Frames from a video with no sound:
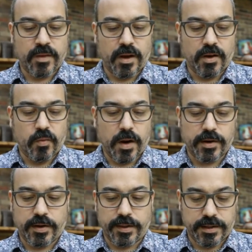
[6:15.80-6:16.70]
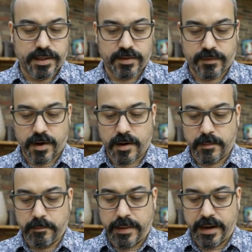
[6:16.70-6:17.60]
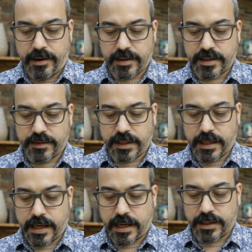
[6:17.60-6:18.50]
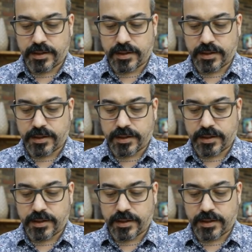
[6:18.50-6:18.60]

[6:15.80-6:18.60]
water, and this is from Bear 79.